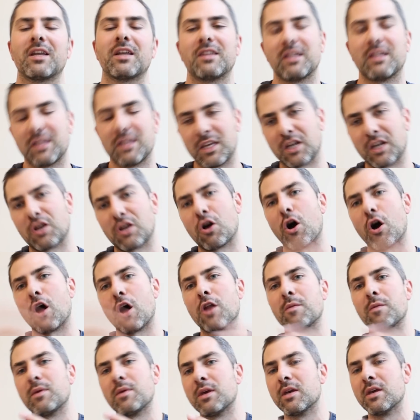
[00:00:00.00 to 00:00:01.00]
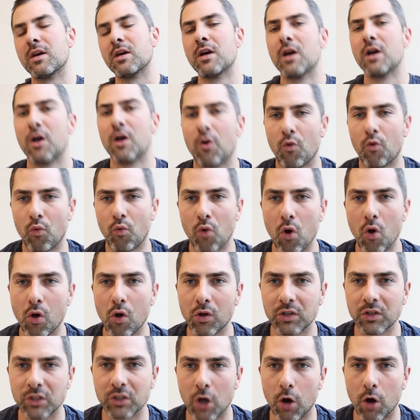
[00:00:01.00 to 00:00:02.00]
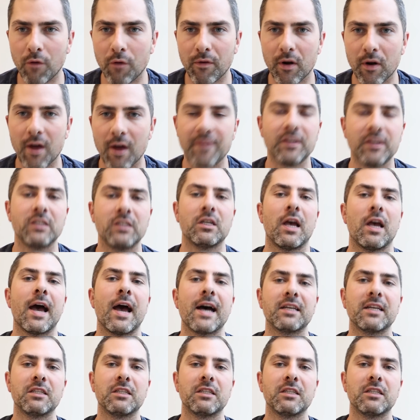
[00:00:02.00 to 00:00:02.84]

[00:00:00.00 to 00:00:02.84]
I think the economy rolls over as